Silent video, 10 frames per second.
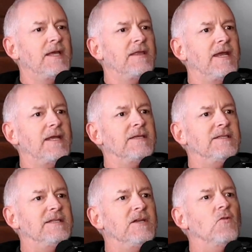that
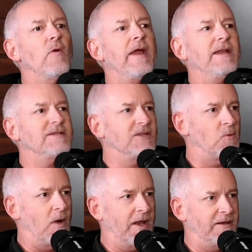it degrades the
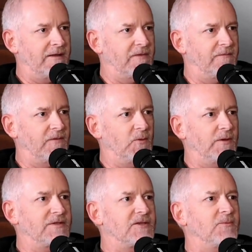quality of the
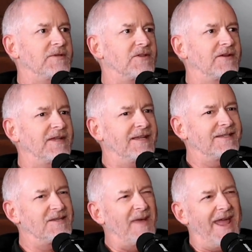fluid. So we start to get some